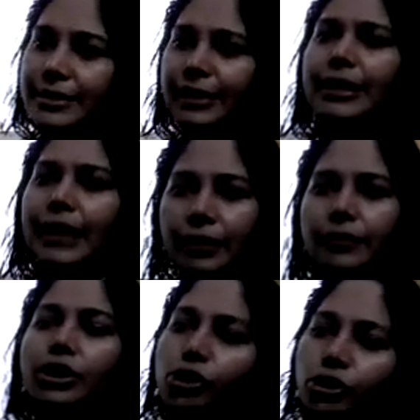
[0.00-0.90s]
they can
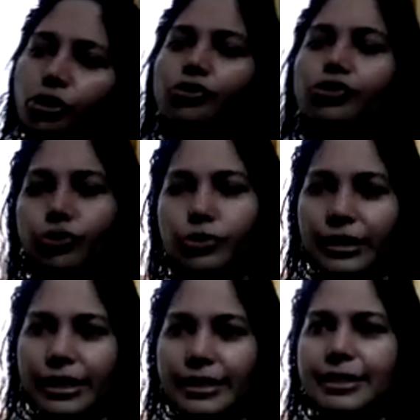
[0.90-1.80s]
earn close to the
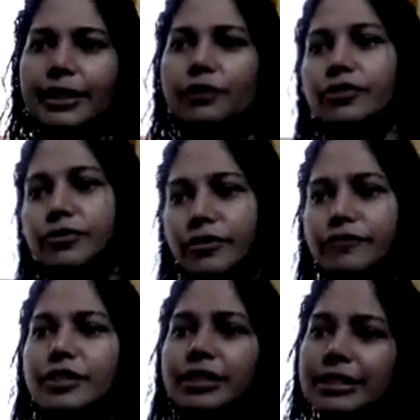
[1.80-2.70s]
lakhs, like around
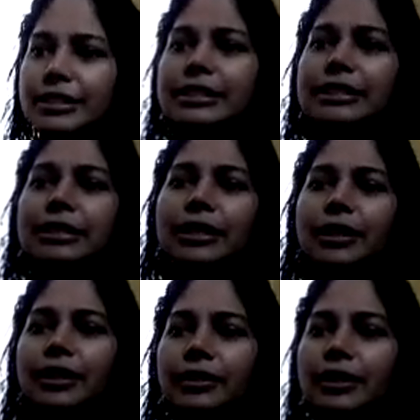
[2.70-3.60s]
50,
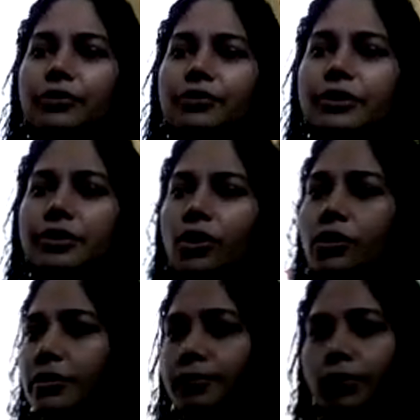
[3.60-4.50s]
60,000
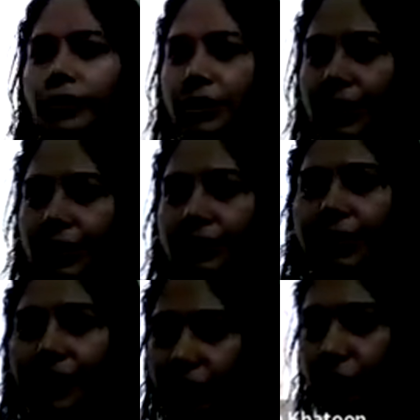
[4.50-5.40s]
or more than that,
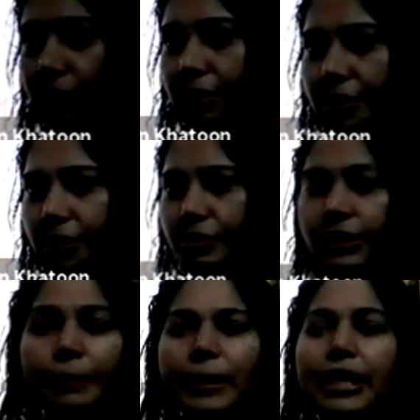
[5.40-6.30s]
70 to 80,000,
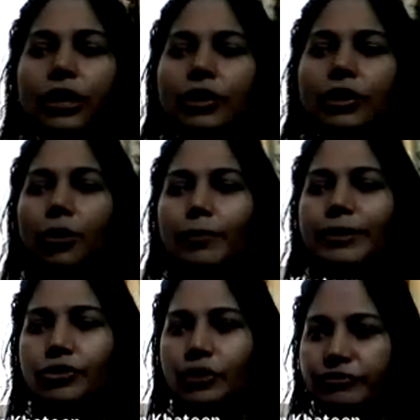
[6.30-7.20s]
depending on how
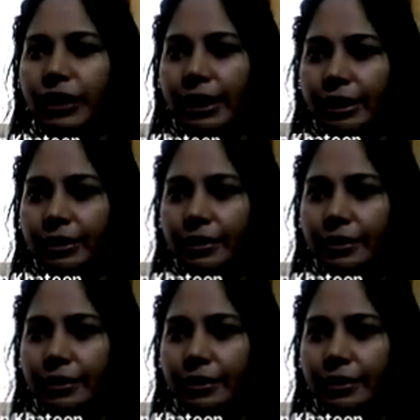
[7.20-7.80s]
much you are flying